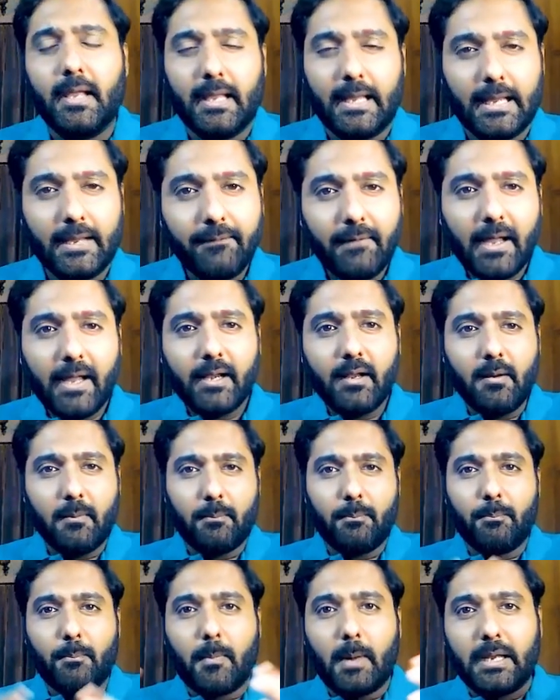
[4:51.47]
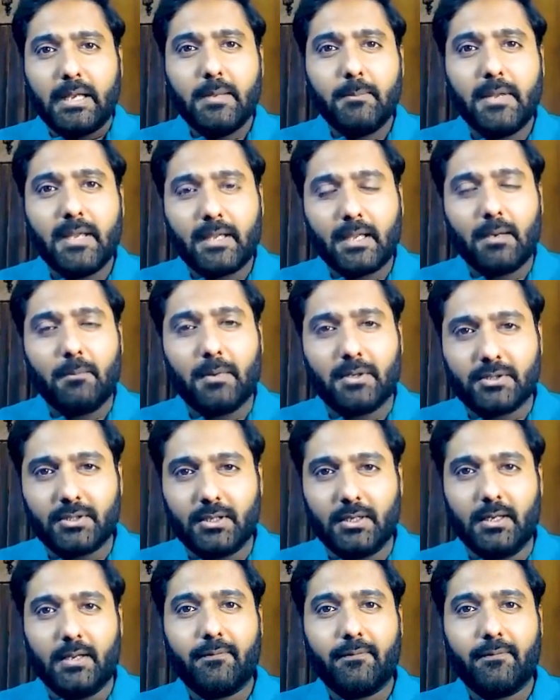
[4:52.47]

If I had a money making machine,